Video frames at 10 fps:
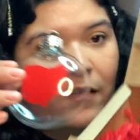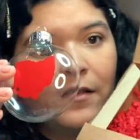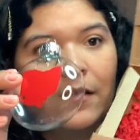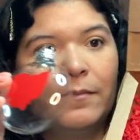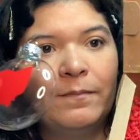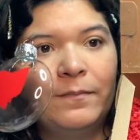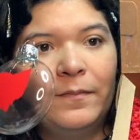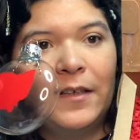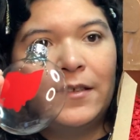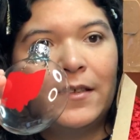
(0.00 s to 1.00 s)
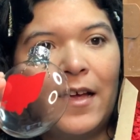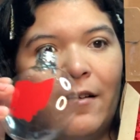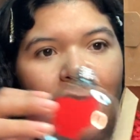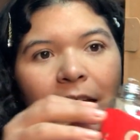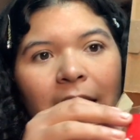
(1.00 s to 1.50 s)
So this is how
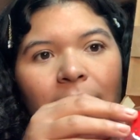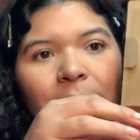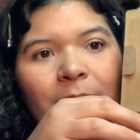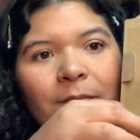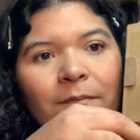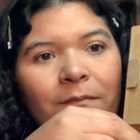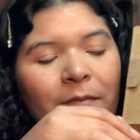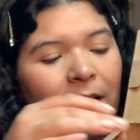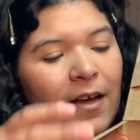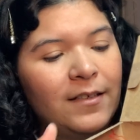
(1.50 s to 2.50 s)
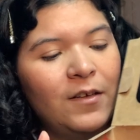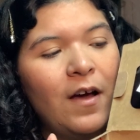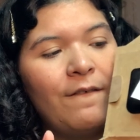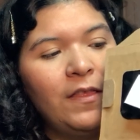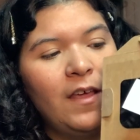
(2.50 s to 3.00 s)
it came. I still
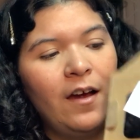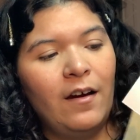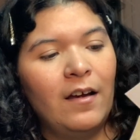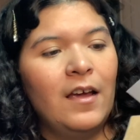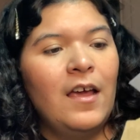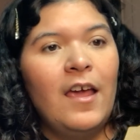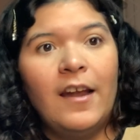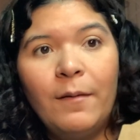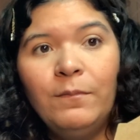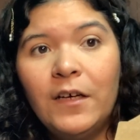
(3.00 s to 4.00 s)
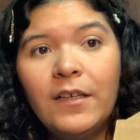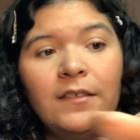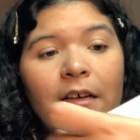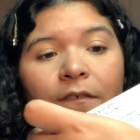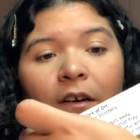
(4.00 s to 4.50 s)
have it there. And I'm going to
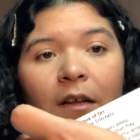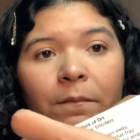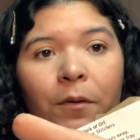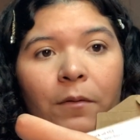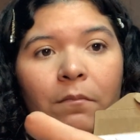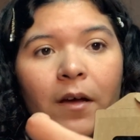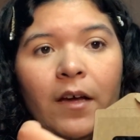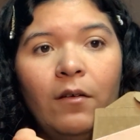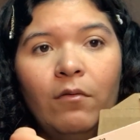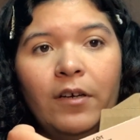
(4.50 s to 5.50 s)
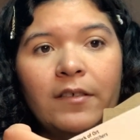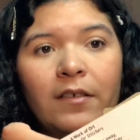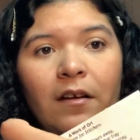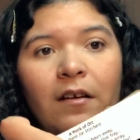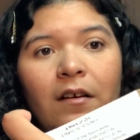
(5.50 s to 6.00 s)
definitely put my
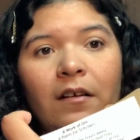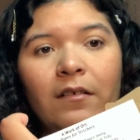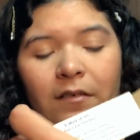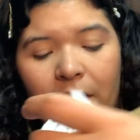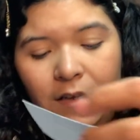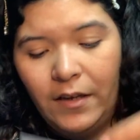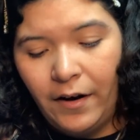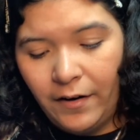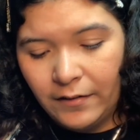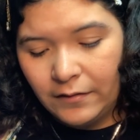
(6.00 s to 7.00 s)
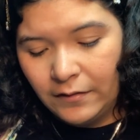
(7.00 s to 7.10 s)
orcs in there.